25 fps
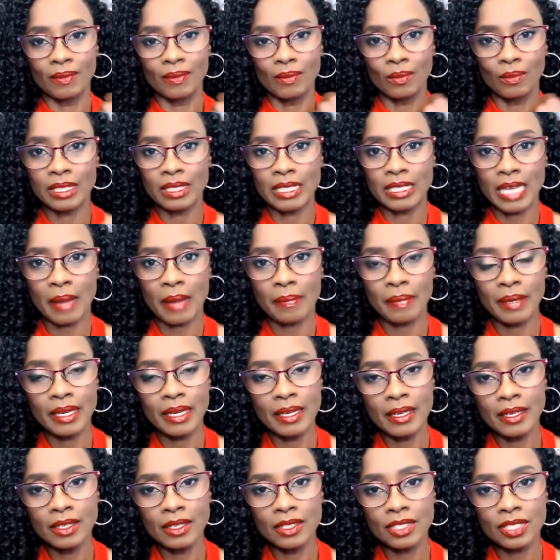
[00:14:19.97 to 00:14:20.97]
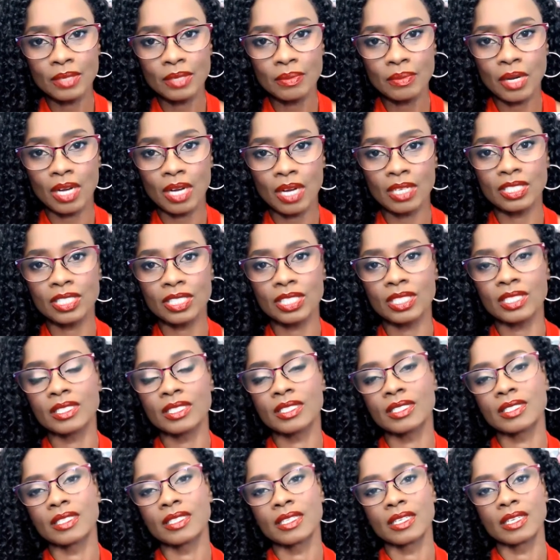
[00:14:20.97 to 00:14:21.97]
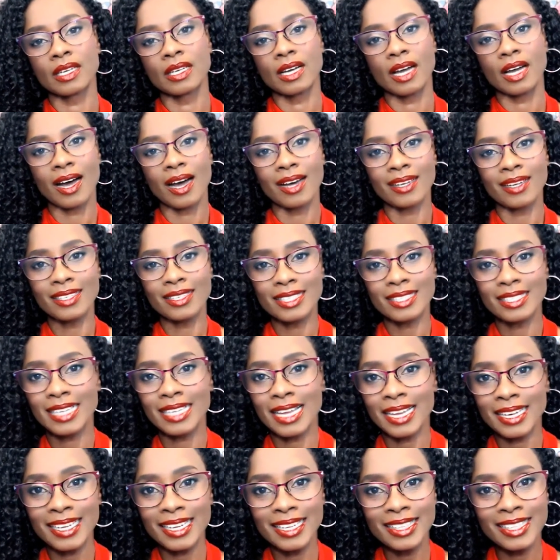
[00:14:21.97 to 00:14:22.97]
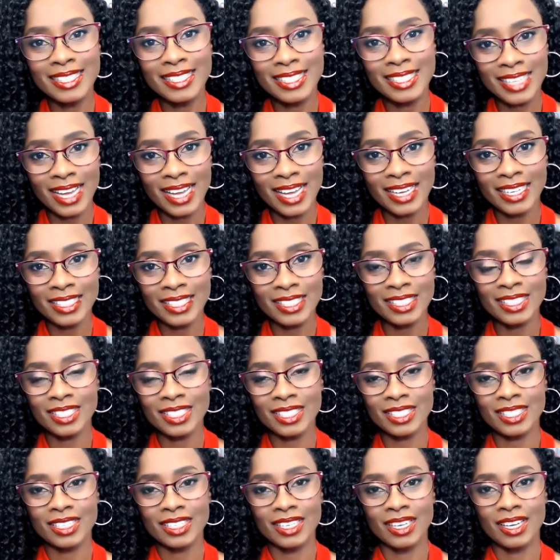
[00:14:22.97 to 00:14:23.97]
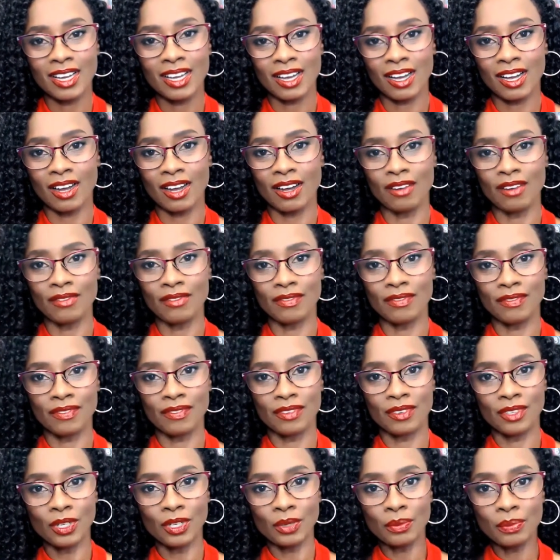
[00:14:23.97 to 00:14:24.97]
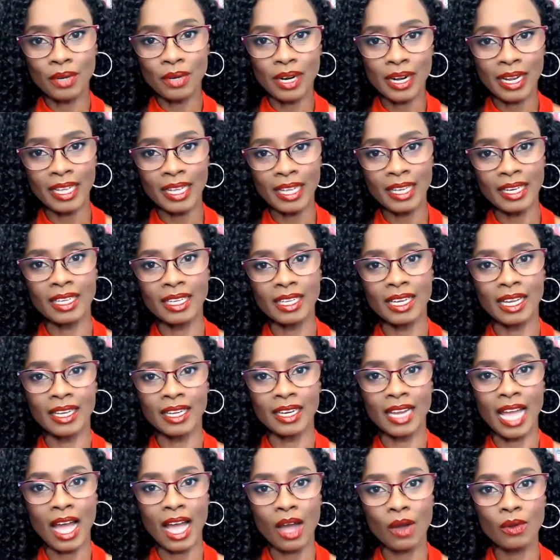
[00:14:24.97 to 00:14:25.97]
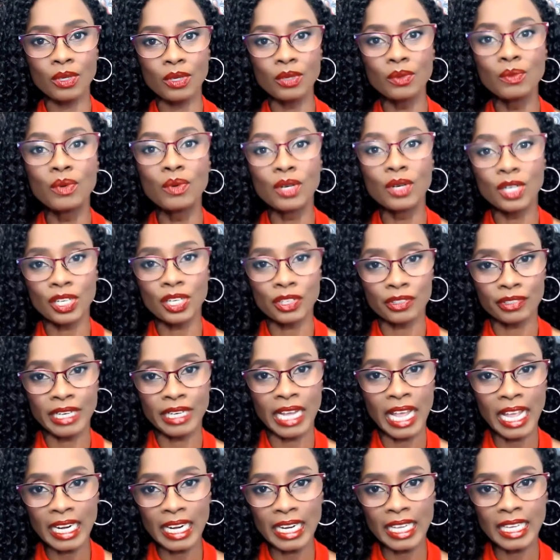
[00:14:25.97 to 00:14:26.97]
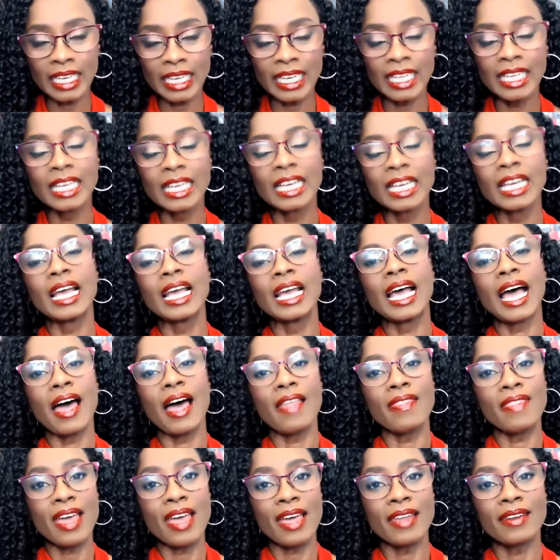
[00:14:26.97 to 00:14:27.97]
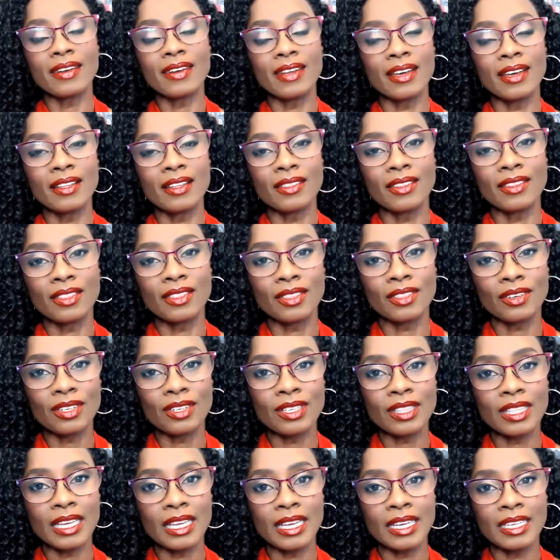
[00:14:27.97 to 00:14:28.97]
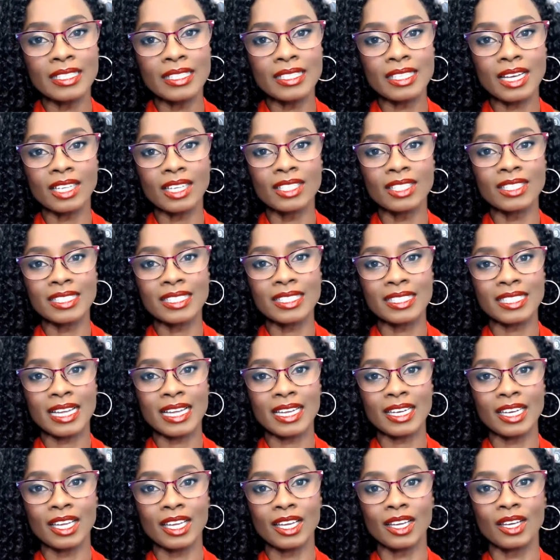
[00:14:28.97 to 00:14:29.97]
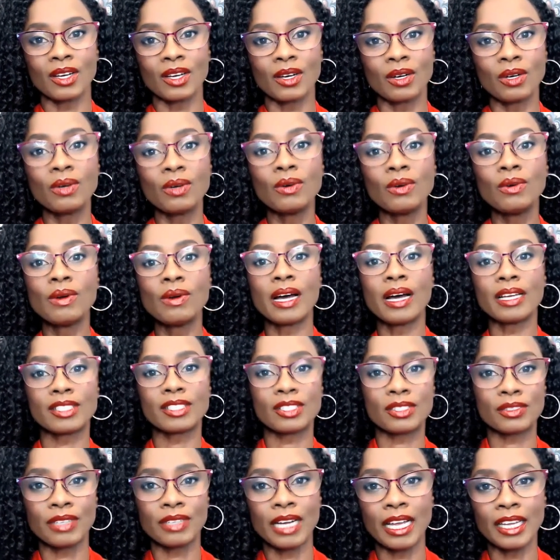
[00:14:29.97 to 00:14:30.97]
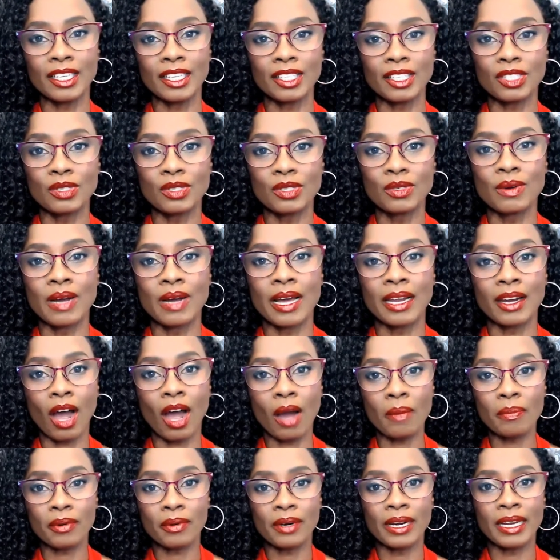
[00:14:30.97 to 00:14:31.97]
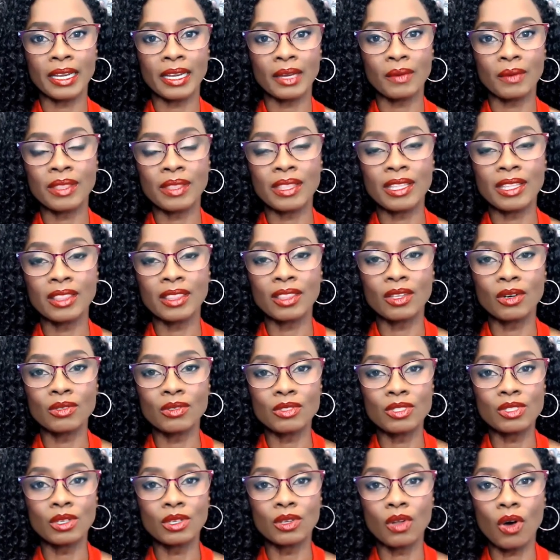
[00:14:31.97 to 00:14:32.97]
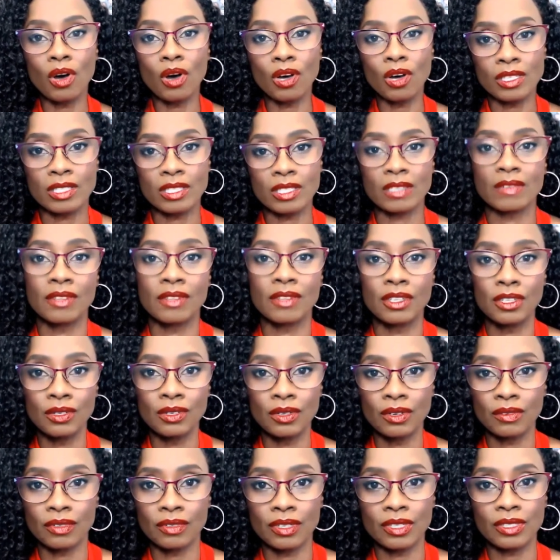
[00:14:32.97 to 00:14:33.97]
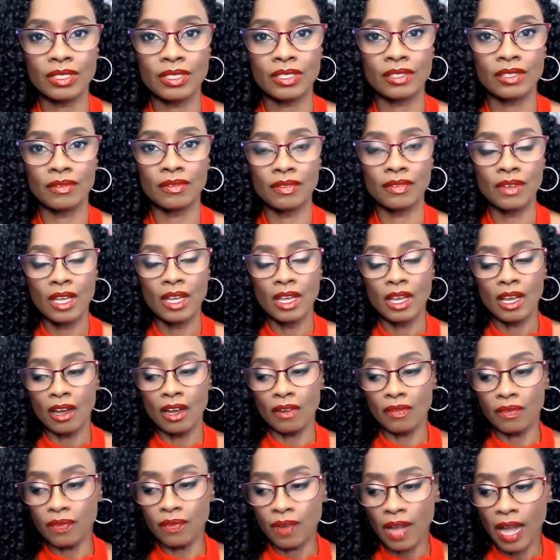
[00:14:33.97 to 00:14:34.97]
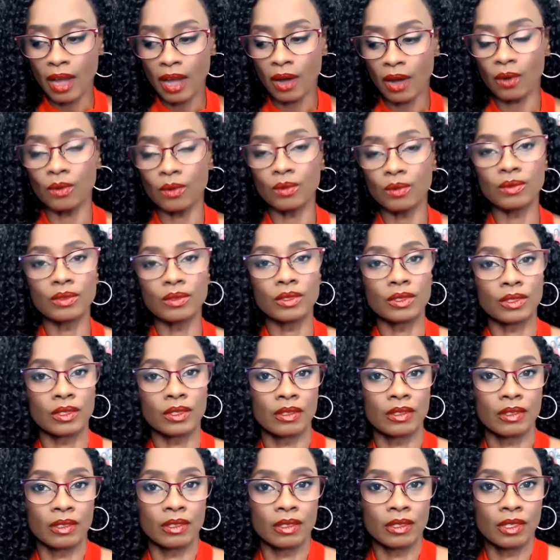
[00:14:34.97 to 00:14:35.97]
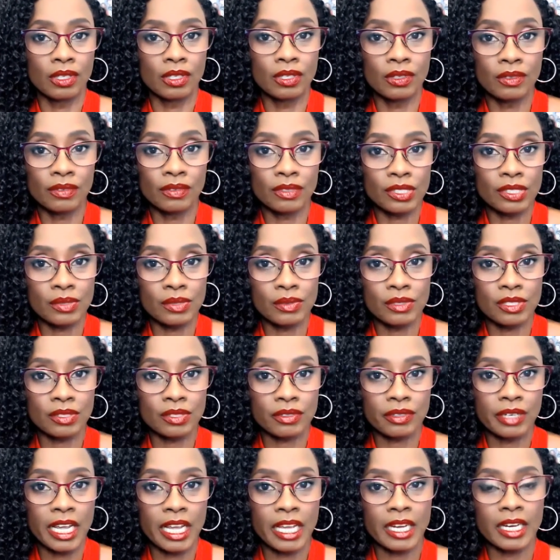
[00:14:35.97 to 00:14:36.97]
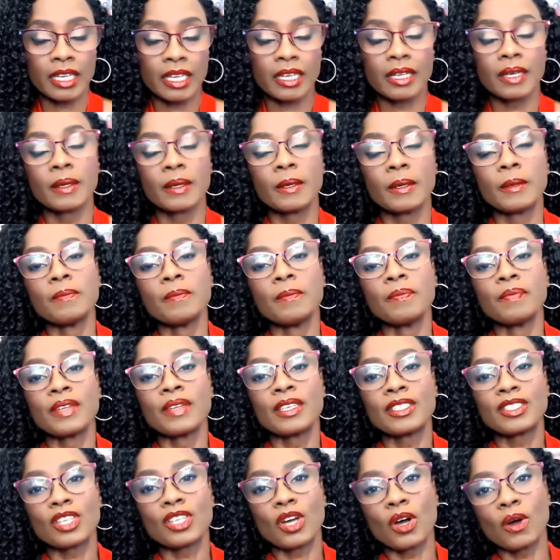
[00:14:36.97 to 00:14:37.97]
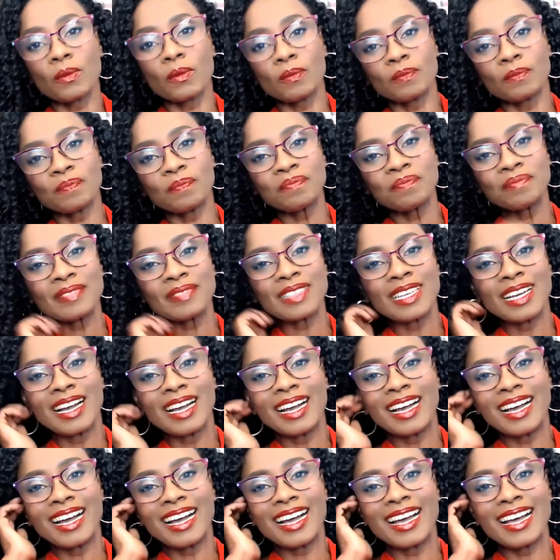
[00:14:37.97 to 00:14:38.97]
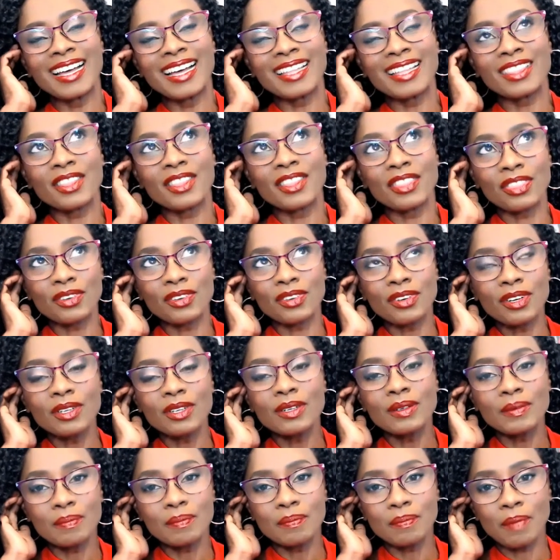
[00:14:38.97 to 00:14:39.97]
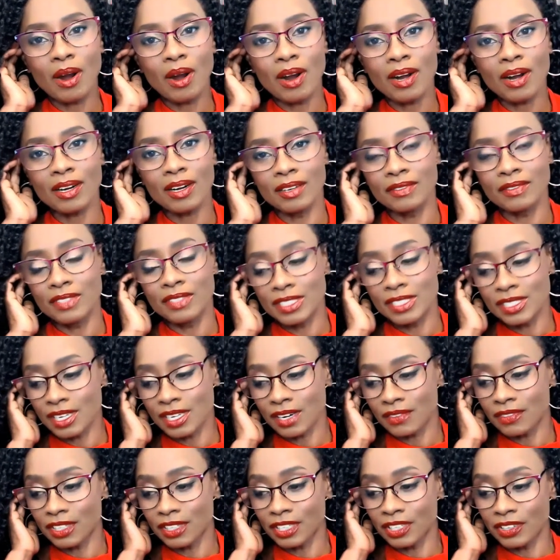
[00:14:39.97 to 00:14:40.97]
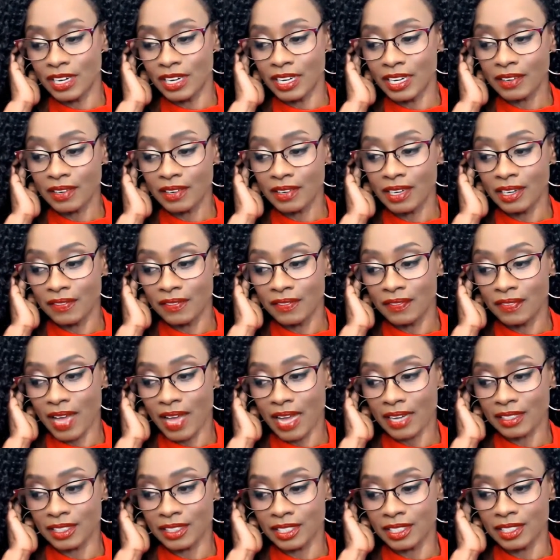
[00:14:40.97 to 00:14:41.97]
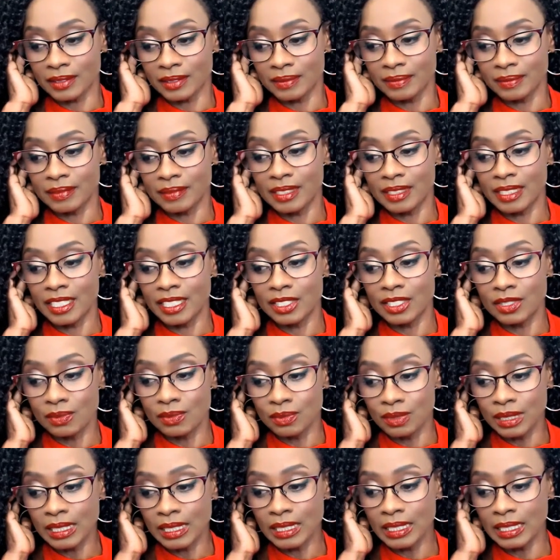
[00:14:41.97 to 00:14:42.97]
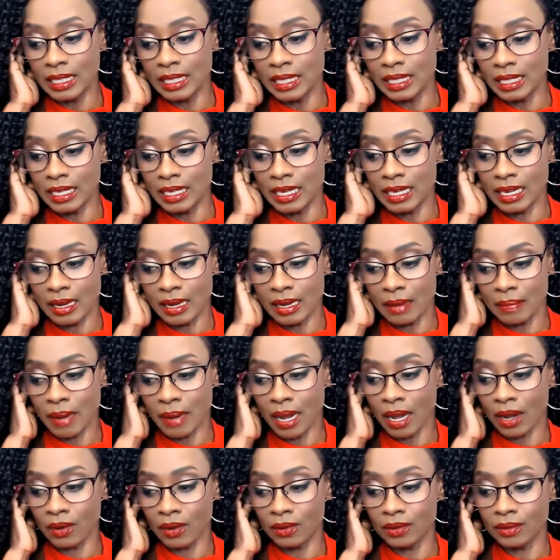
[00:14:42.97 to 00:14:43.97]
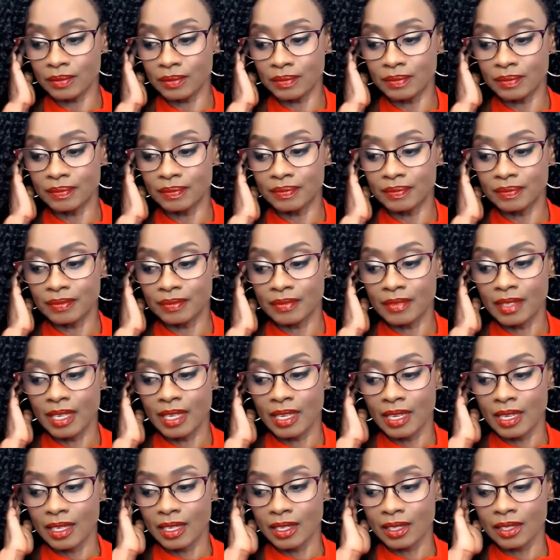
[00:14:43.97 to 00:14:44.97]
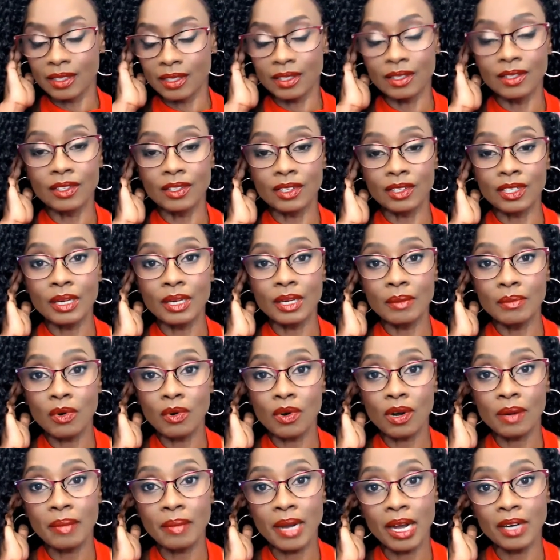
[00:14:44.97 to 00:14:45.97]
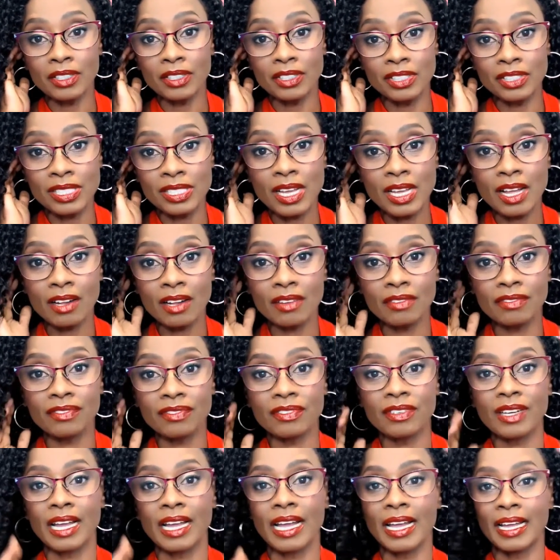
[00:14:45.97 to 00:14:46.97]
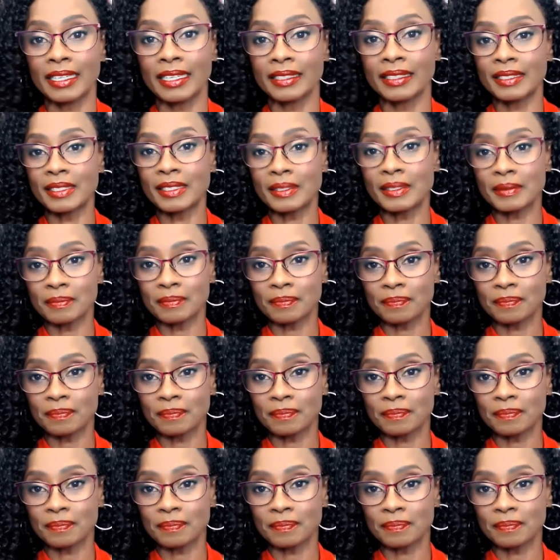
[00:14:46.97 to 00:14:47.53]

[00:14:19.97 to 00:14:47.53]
what's happening in your subconscious, understanding the science of your brain and how you were created. And then the third thing is understanding who has created you and operating within those laws of the universe, of how the universe was created. So the third part of discovering your it factor is really about learning more about yourself. And